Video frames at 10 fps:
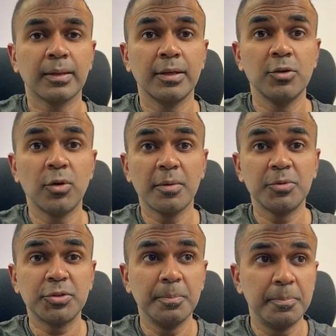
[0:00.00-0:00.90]
You are
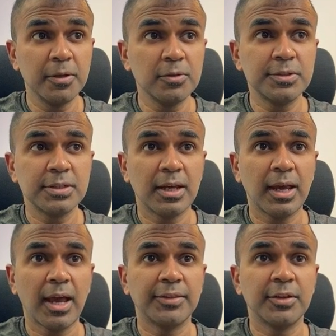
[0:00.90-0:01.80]
able to build
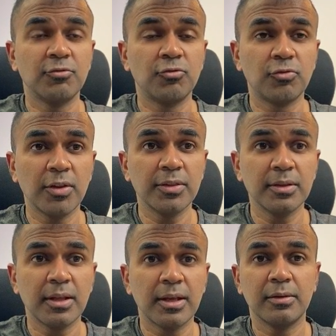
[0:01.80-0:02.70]
and then
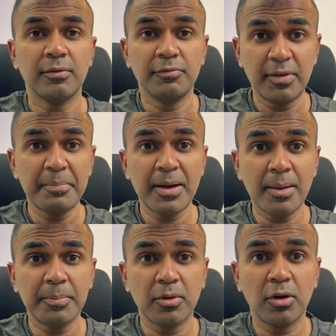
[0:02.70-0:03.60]
run web
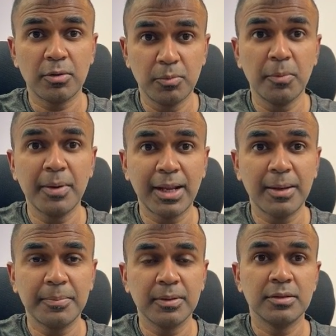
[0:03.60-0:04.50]
app or mobile
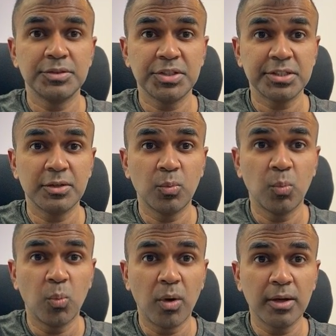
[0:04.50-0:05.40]
app just
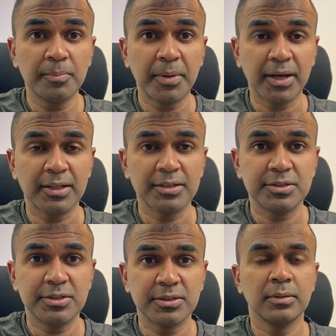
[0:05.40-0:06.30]
in one
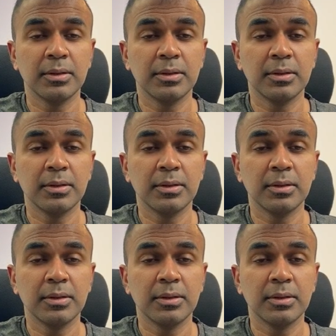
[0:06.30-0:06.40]
package.